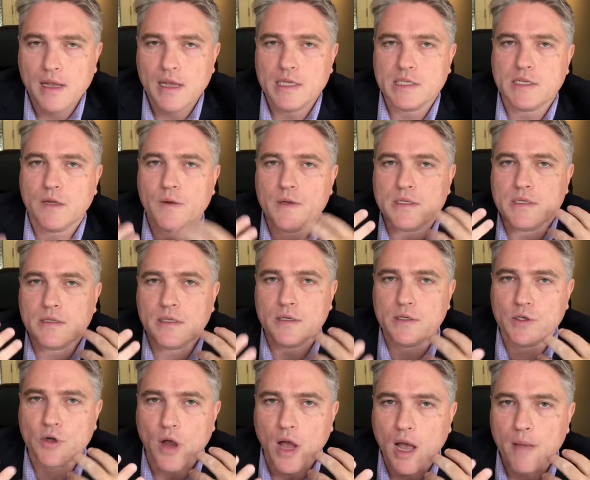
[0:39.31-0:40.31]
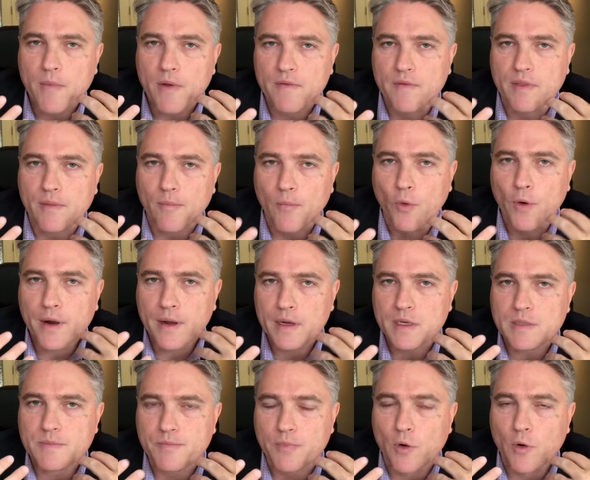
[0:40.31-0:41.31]
So it's the job of the
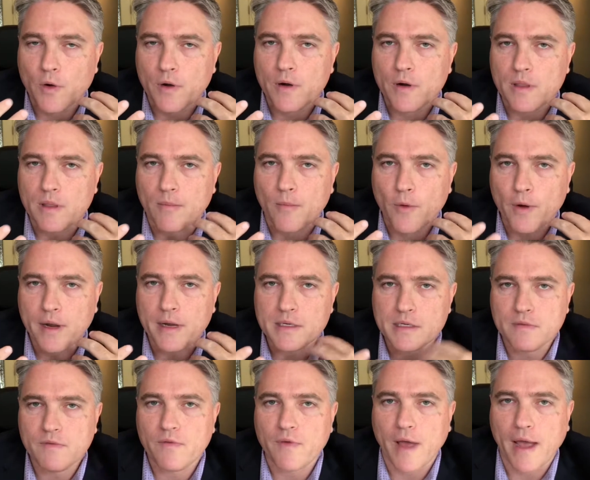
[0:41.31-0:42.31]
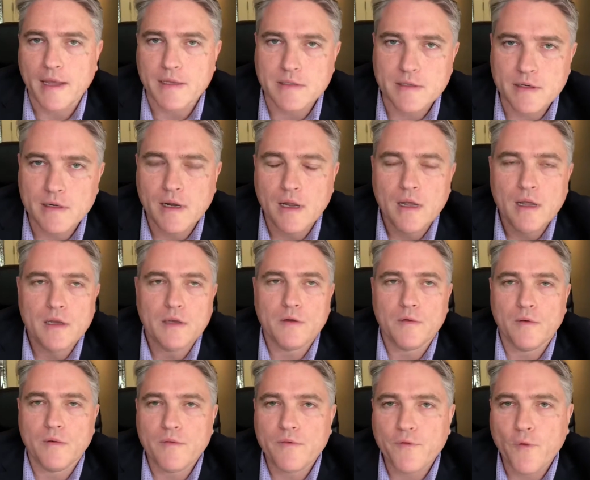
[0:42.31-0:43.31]
mortgage broker, the mortgage advisor,
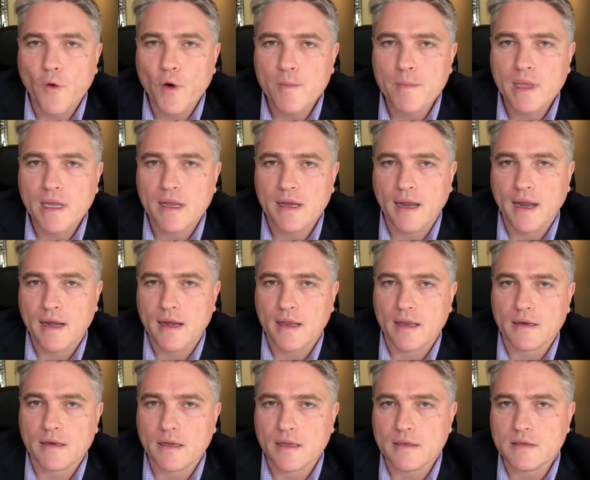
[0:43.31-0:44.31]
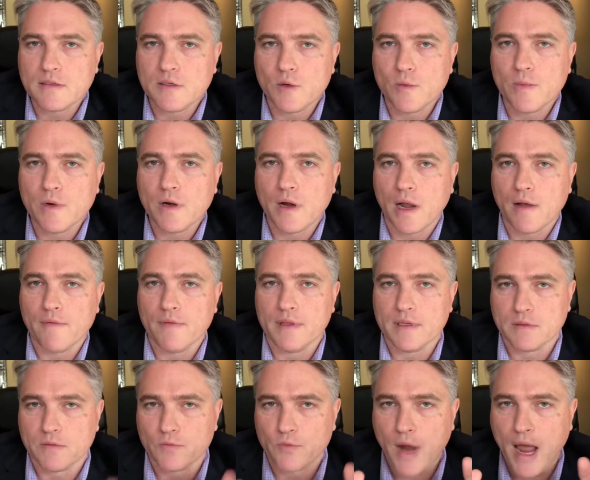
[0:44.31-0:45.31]
to inform the Canadian consumer of
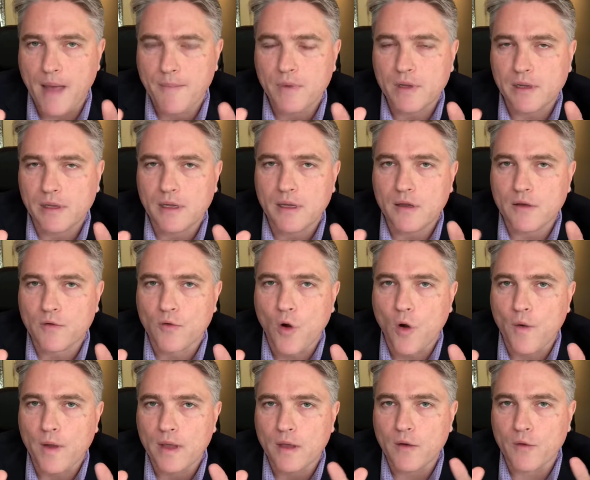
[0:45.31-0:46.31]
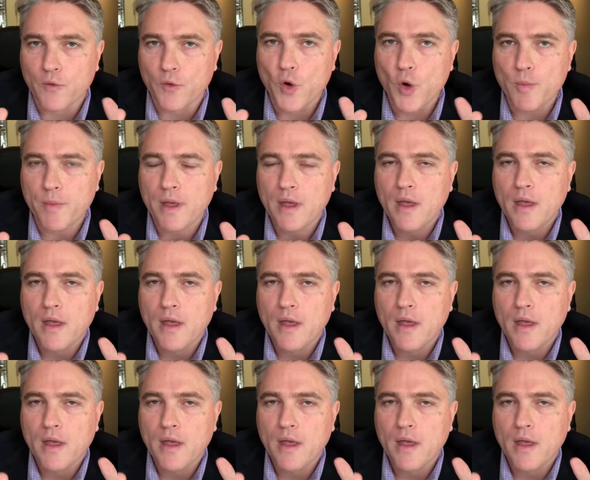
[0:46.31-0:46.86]
this rapidly growing group